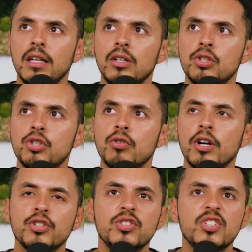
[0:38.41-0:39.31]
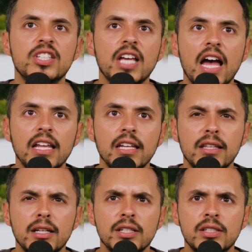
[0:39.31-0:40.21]
structured society
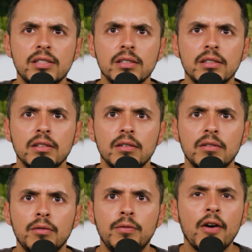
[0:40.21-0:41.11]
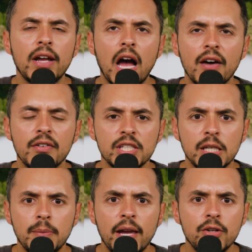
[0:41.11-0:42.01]
that is very
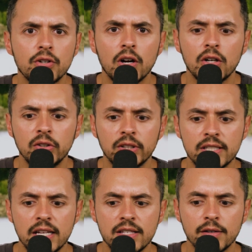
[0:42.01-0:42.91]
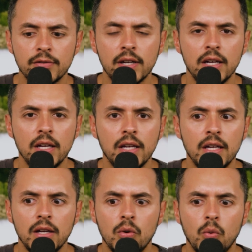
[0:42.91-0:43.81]
obviously patriarchal in the sense of
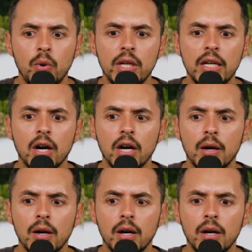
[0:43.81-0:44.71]
we are